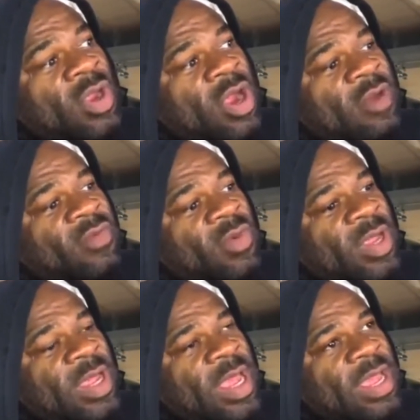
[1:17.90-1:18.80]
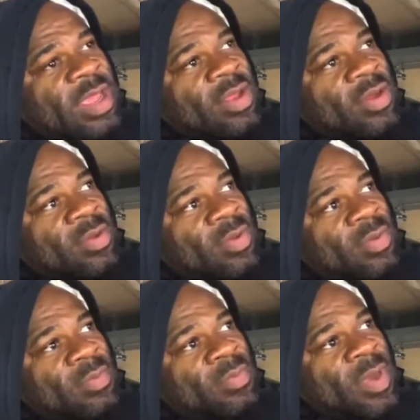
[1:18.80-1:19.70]
recovery and your
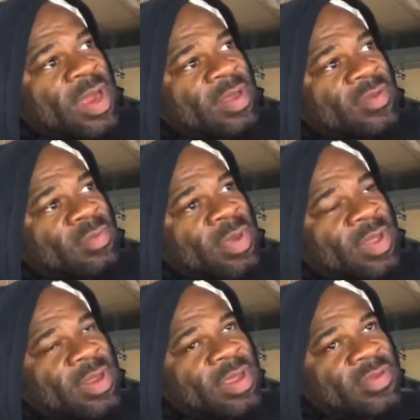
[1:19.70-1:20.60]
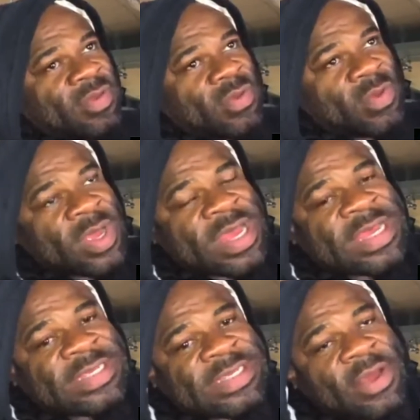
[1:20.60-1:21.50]
body's ability to
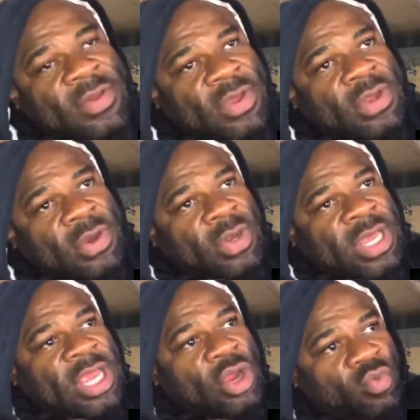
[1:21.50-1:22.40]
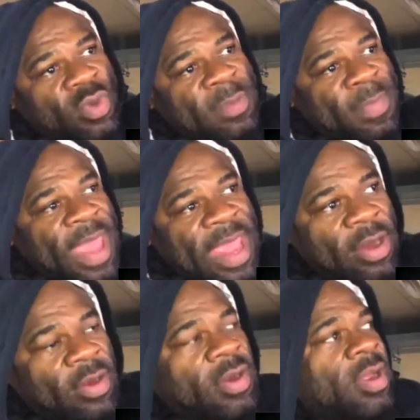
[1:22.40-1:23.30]
cellularly
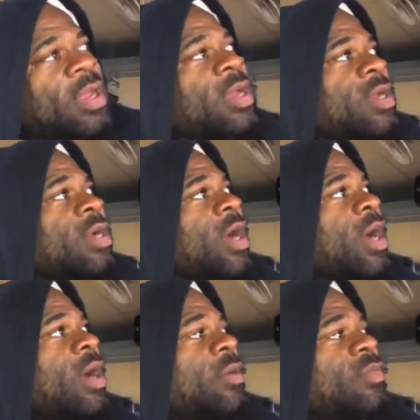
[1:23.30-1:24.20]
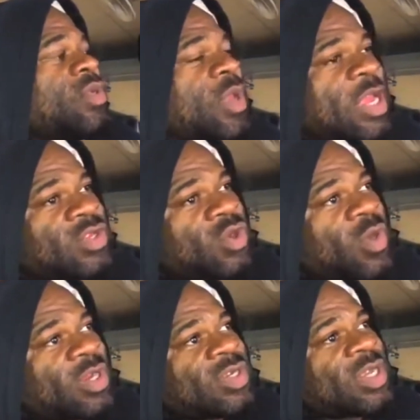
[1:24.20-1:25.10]
repair. Um, so to answer
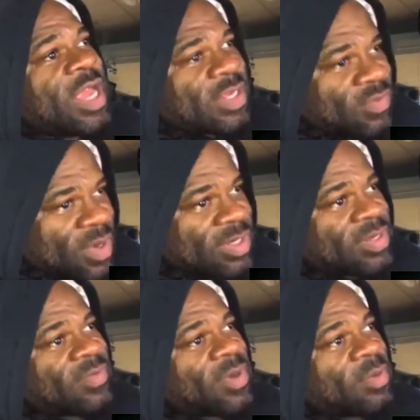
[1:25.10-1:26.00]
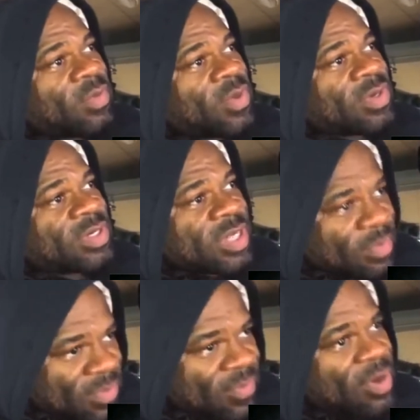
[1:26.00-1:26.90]
your question, yes, rest is very important.
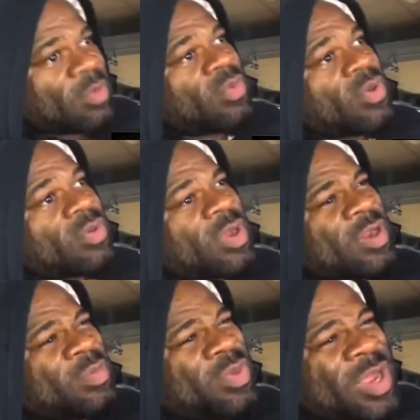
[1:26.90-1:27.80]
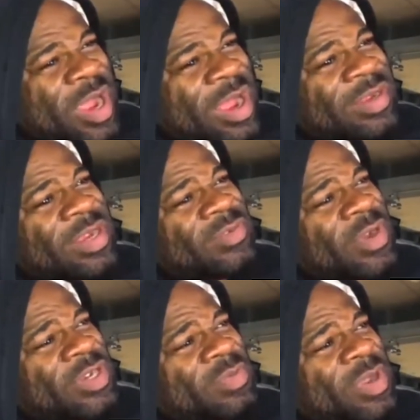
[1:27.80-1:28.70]
Sleep is very important in your
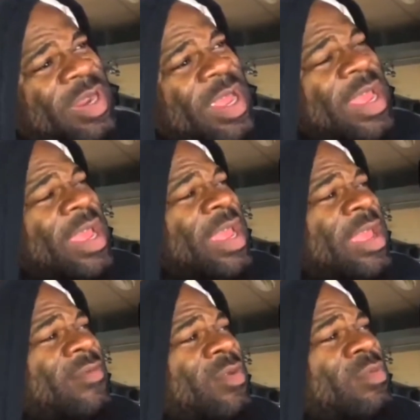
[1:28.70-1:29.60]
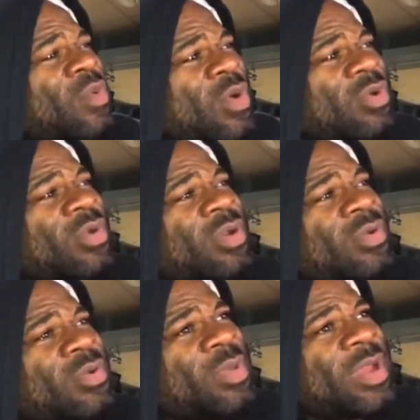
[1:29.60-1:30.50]
pre-contest regimen, even more
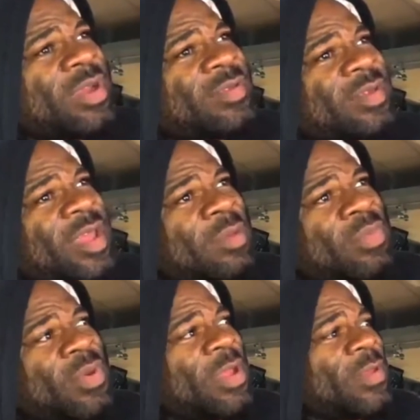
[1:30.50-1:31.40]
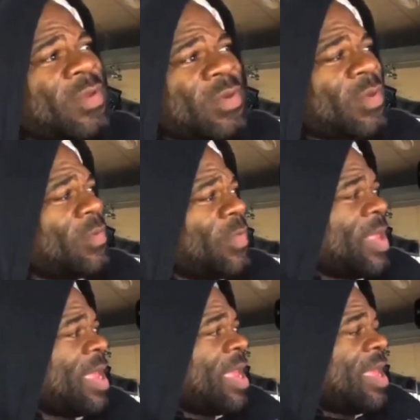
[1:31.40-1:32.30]
critical because at that point you're
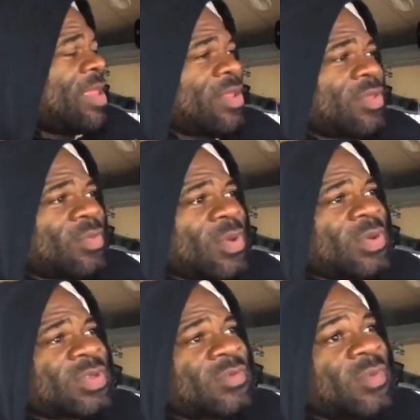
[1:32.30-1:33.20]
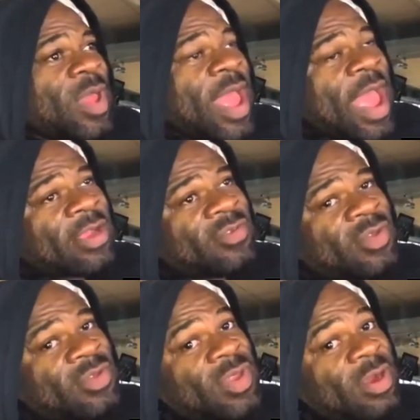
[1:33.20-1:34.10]
in the throes of
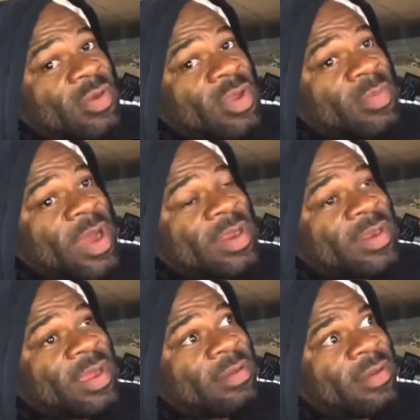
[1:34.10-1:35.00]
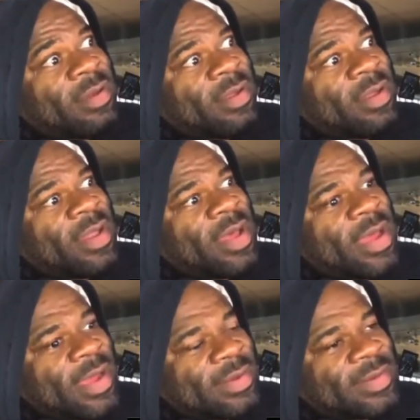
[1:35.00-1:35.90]
actually tearing your body down a
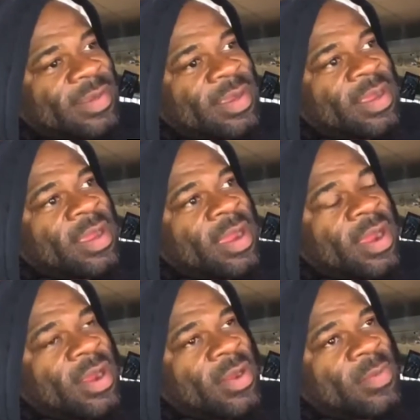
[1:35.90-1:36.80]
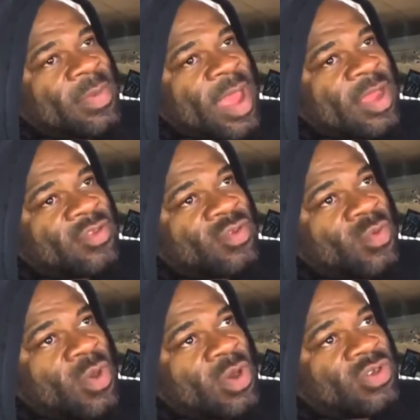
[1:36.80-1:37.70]
lot um, as
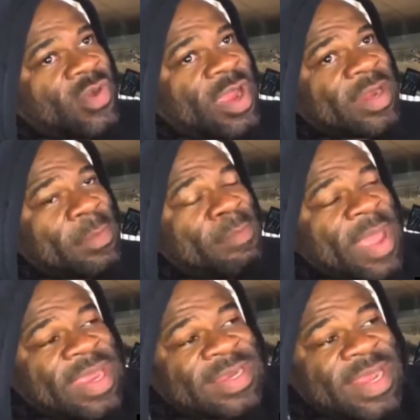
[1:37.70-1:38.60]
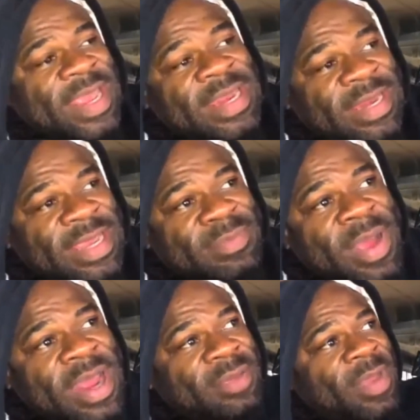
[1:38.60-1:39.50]
you are trying to maintain lean
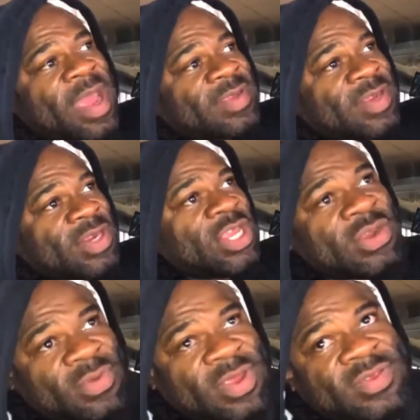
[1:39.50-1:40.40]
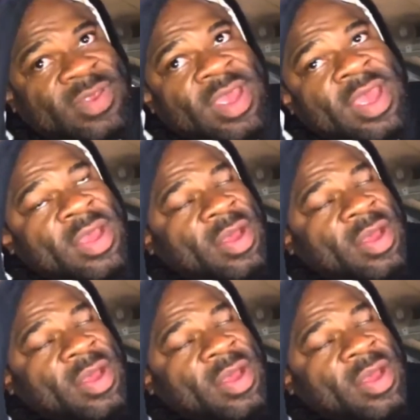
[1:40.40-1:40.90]
body mass and decrease